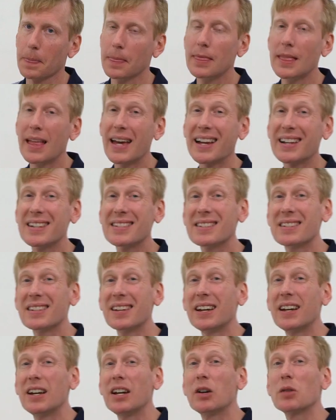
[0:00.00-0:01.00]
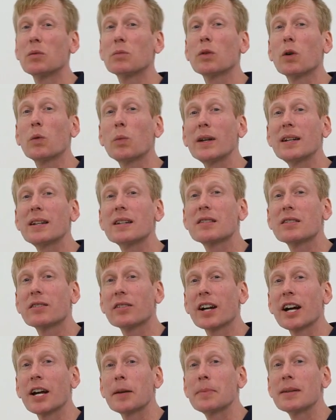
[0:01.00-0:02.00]
Next, what we
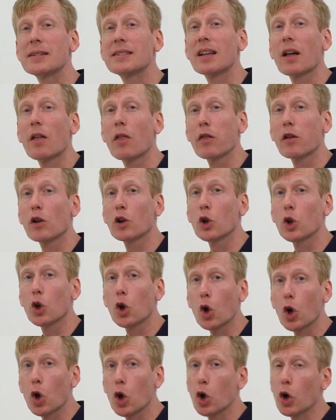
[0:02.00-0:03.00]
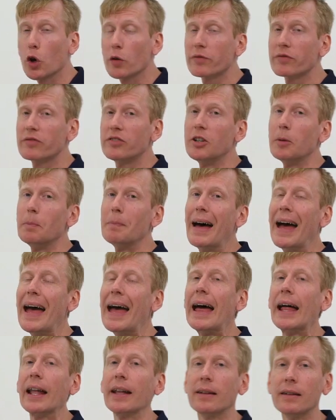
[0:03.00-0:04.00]
describe as the law of
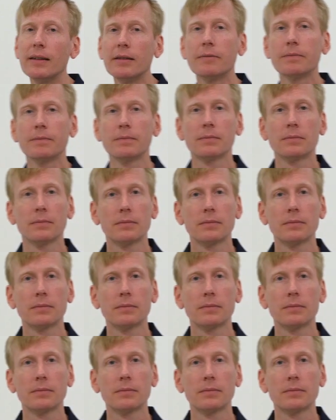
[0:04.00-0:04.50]
demand